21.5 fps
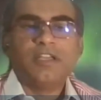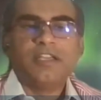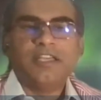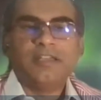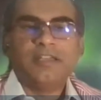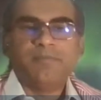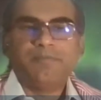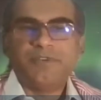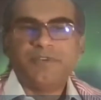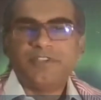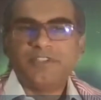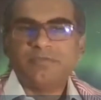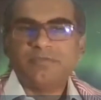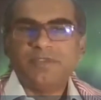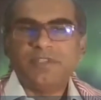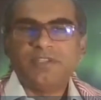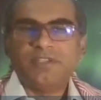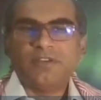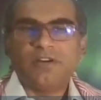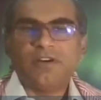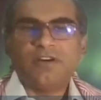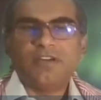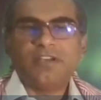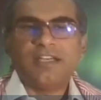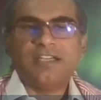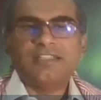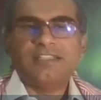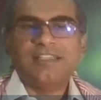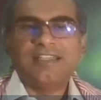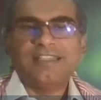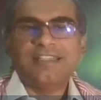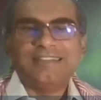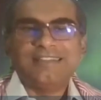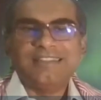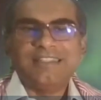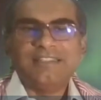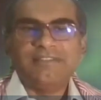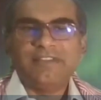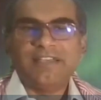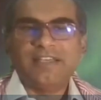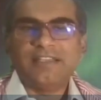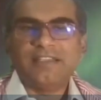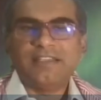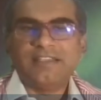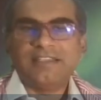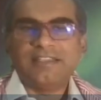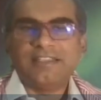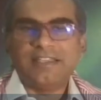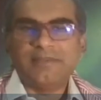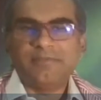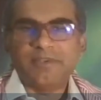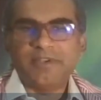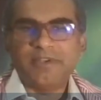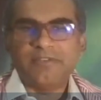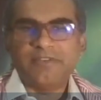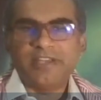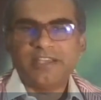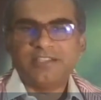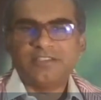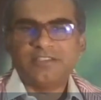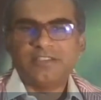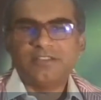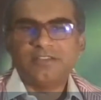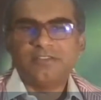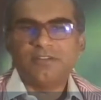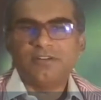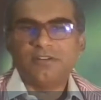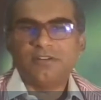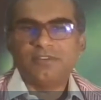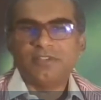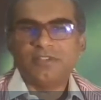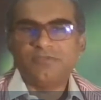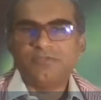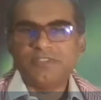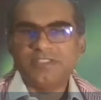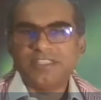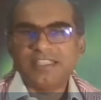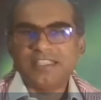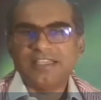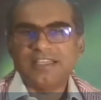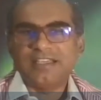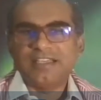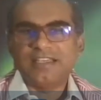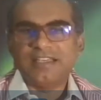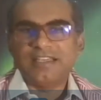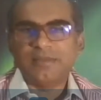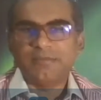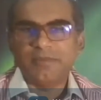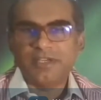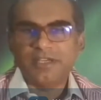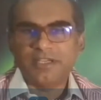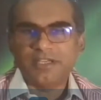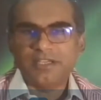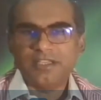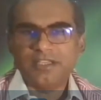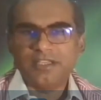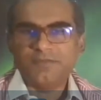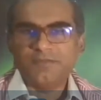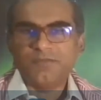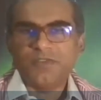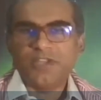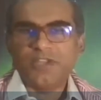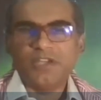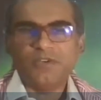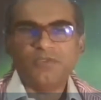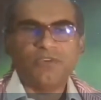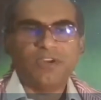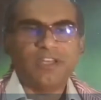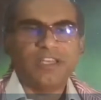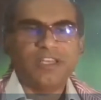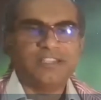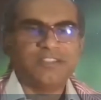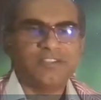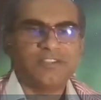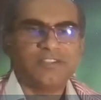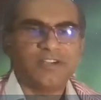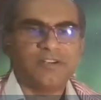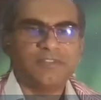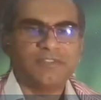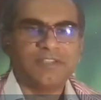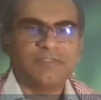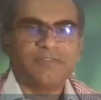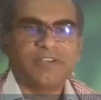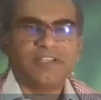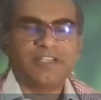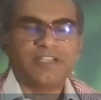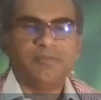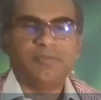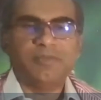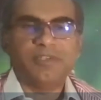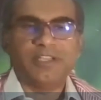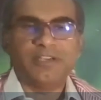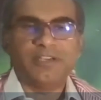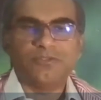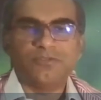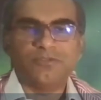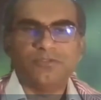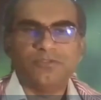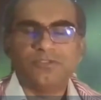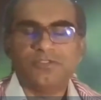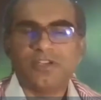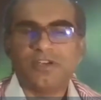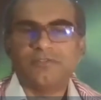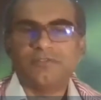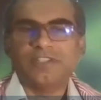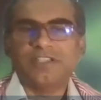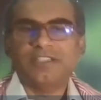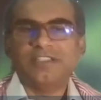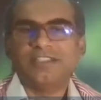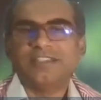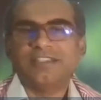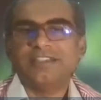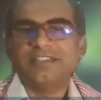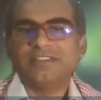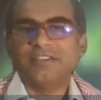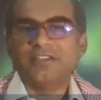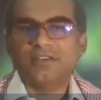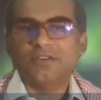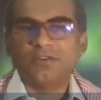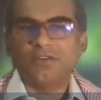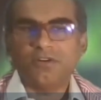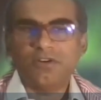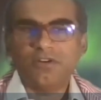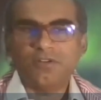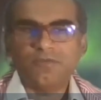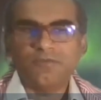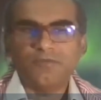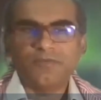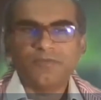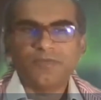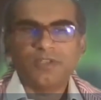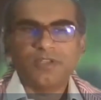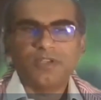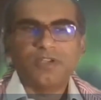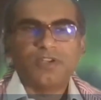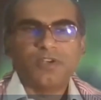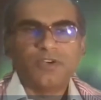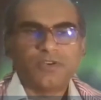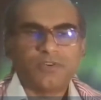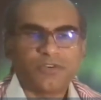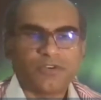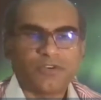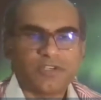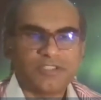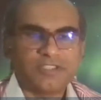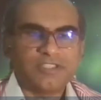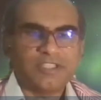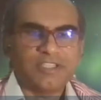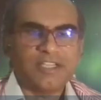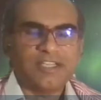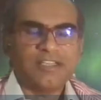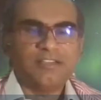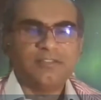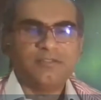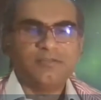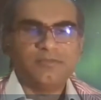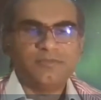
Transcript: imprisonment, or other severe deprivation of the physical liberty in violation of the fundamental rules of the international law, torture,